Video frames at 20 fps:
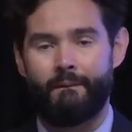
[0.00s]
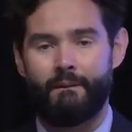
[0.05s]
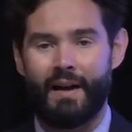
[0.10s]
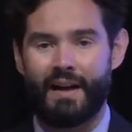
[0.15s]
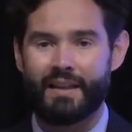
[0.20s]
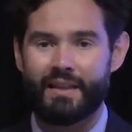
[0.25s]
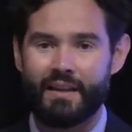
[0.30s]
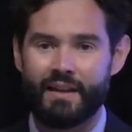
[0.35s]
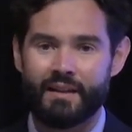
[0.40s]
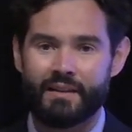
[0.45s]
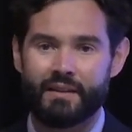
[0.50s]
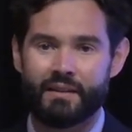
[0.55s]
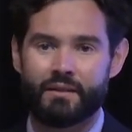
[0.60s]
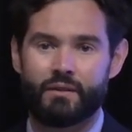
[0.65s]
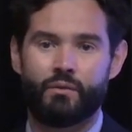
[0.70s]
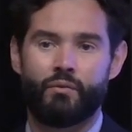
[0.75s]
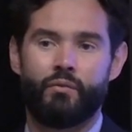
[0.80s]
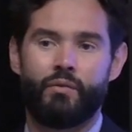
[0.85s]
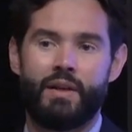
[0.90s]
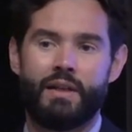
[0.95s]
I think that
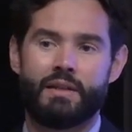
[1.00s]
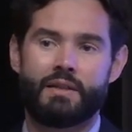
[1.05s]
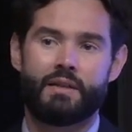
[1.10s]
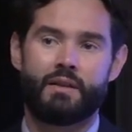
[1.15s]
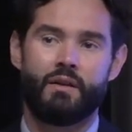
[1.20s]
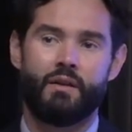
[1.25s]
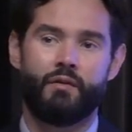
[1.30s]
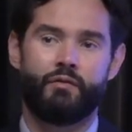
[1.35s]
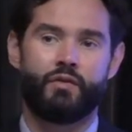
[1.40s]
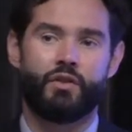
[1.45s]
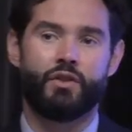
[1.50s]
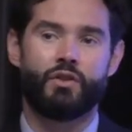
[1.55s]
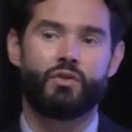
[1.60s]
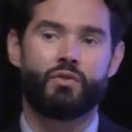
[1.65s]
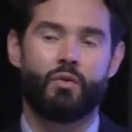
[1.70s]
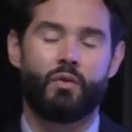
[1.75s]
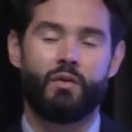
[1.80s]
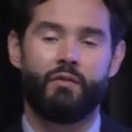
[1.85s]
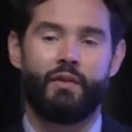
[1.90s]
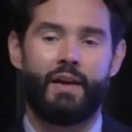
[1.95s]
the risk of just
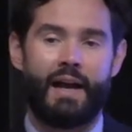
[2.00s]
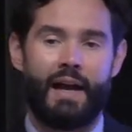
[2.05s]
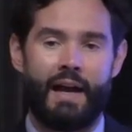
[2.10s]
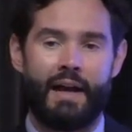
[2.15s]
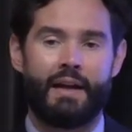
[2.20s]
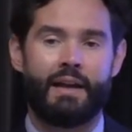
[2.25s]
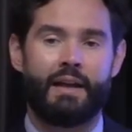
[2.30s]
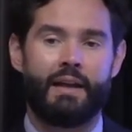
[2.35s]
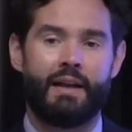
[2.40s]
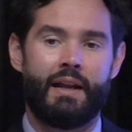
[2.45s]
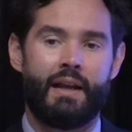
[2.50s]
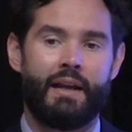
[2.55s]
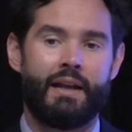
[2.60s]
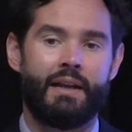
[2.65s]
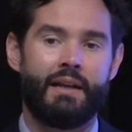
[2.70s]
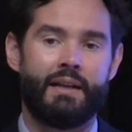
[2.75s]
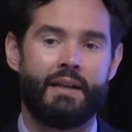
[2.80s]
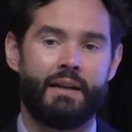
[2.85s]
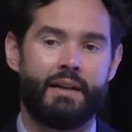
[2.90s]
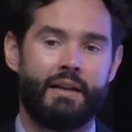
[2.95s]
sort of adding an
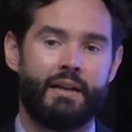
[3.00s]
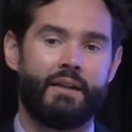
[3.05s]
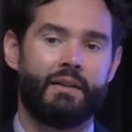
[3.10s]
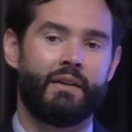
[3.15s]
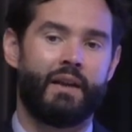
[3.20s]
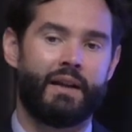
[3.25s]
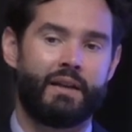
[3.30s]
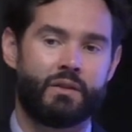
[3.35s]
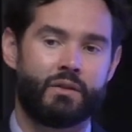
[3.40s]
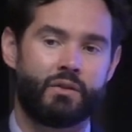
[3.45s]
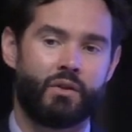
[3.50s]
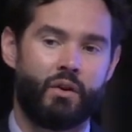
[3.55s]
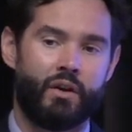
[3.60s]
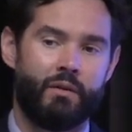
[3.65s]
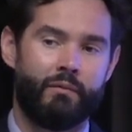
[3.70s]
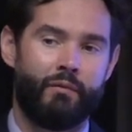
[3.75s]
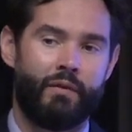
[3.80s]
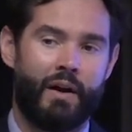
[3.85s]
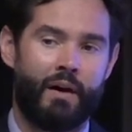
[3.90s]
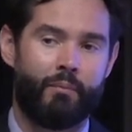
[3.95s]
AED like
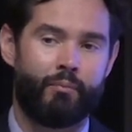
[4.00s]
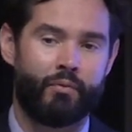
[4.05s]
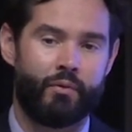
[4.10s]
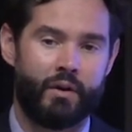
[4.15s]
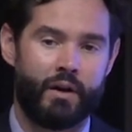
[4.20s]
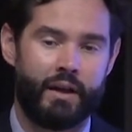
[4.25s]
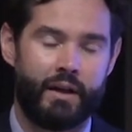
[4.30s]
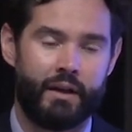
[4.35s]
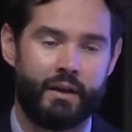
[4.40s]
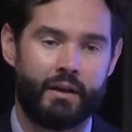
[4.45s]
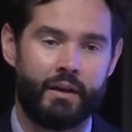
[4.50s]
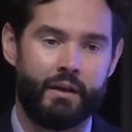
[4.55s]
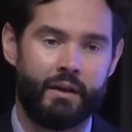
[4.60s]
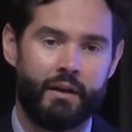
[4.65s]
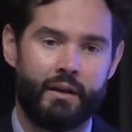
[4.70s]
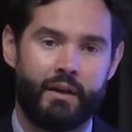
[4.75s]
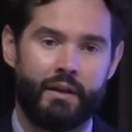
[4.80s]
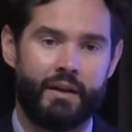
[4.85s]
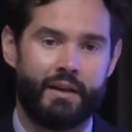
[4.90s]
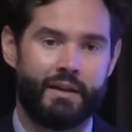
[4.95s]
sodium valproate
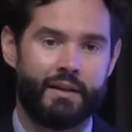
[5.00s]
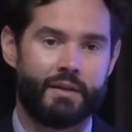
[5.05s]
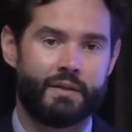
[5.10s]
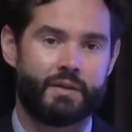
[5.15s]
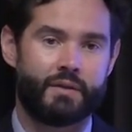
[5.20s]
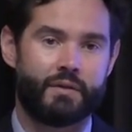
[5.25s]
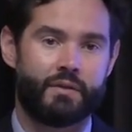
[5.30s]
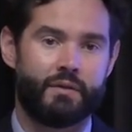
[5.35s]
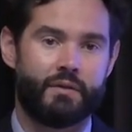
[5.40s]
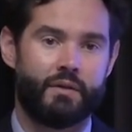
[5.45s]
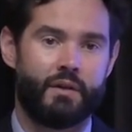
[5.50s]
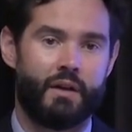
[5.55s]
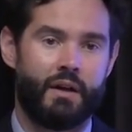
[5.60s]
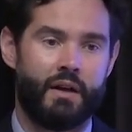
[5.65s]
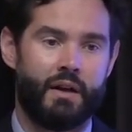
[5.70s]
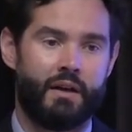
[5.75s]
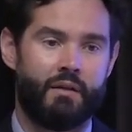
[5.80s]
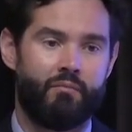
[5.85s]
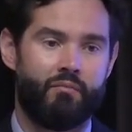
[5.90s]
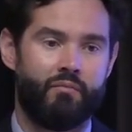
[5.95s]
is
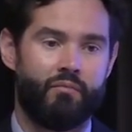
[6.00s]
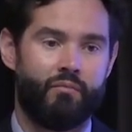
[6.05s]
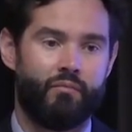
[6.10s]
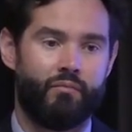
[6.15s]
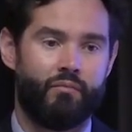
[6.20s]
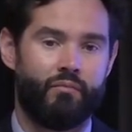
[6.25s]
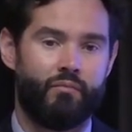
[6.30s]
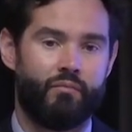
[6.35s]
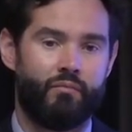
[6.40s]
um,